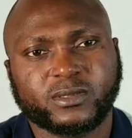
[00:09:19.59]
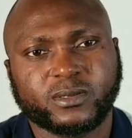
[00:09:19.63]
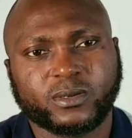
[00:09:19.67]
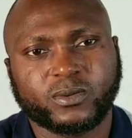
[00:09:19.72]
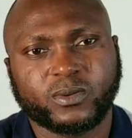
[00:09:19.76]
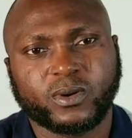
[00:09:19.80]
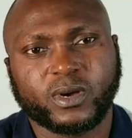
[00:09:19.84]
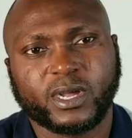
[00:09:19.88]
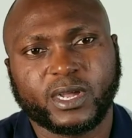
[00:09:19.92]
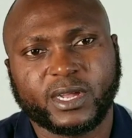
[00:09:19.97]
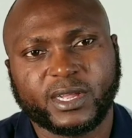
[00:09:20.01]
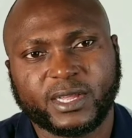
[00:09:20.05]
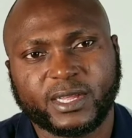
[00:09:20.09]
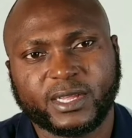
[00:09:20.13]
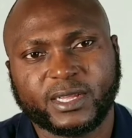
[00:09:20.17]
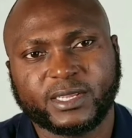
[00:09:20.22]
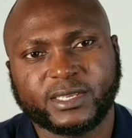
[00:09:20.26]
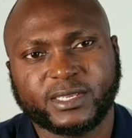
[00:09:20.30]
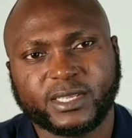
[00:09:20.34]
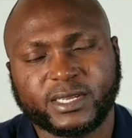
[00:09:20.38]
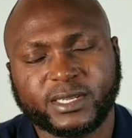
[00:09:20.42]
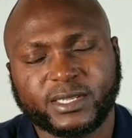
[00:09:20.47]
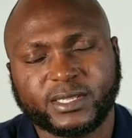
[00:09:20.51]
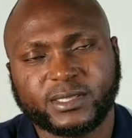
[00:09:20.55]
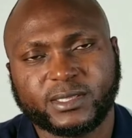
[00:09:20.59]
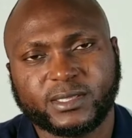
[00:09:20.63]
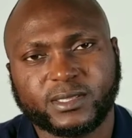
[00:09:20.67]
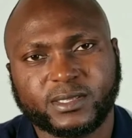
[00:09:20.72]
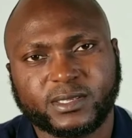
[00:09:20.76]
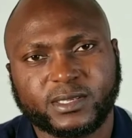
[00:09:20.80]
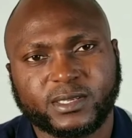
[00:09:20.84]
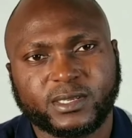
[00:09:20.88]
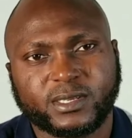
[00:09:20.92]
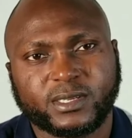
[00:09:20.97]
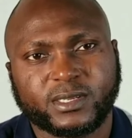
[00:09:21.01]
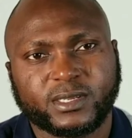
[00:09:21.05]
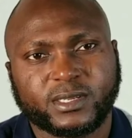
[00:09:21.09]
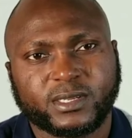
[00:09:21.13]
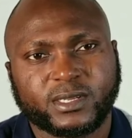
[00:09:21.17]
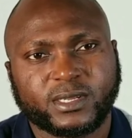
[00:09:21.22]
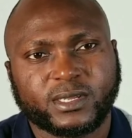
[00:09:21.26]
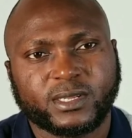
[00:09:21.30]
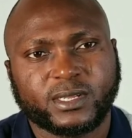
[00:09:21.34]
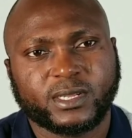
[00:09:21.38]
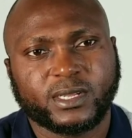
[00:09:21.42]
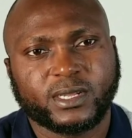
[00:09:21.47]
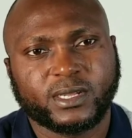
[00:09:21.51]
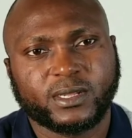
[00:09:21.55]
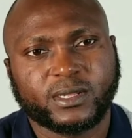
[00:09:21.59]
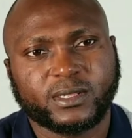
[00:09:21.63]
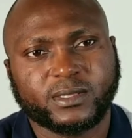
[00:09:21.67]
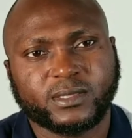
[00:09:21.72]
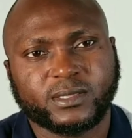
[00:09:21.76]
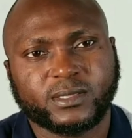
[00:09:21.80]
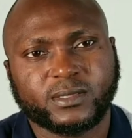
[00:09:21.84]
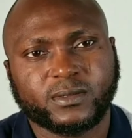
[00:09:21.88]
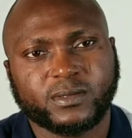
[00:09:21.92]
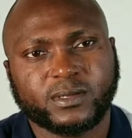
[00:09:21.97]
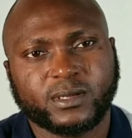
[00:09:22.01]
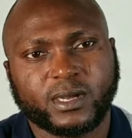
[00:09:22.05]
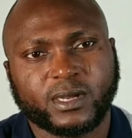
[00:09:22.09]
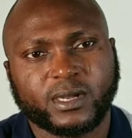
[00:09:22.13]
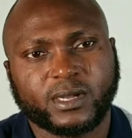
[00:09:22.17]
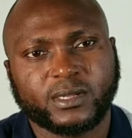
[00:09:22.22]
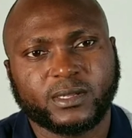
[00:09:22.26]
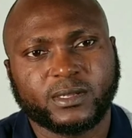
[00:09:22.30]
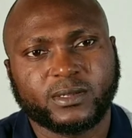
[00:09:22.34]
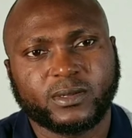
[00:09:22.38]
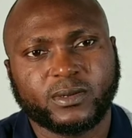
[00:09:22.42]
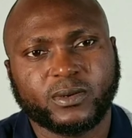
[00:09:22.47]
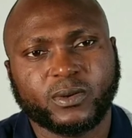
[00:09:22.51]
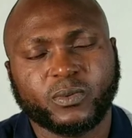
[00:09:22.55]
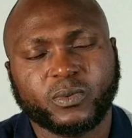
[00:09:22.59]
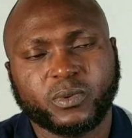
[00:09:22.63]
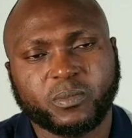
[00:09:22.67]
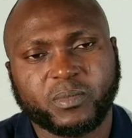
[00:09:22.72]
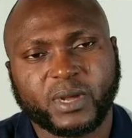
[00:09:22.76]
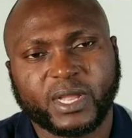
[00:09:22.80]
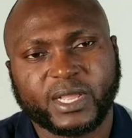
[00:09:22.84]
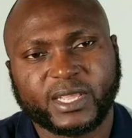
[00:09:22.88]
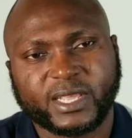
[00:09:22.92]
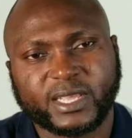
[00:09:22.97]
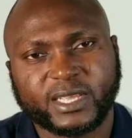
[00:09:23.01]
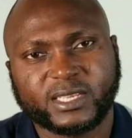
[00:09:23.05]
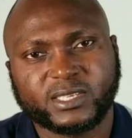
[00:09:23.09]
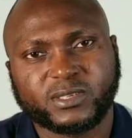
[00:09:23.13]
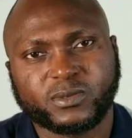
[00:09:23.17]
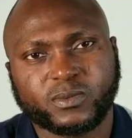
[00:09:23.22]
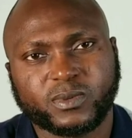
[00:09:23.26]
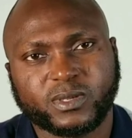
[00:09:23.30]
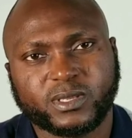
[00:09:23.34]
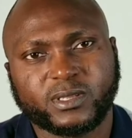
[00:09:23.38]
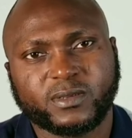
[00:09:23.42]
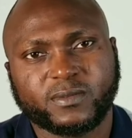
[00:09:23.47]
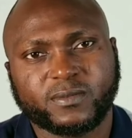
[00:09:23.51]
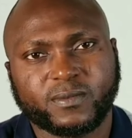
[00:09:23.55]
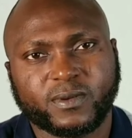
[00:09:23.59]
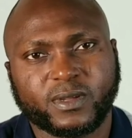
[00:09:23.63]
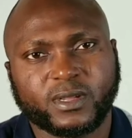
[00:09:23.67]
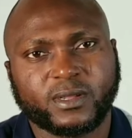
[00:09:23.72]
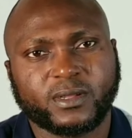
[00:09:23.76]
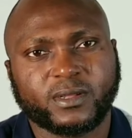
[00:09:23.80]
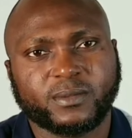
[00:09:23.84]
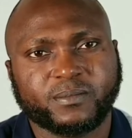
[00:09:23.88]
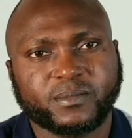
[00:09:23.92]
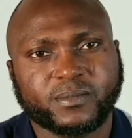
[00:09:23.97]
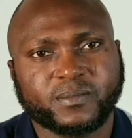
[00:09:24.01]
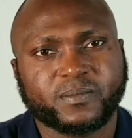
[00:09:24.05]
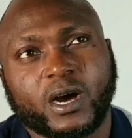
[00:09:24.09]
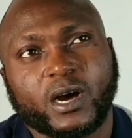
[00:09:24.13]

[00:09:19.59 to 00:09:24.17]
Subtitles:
to go ahead and go with my case with the firm.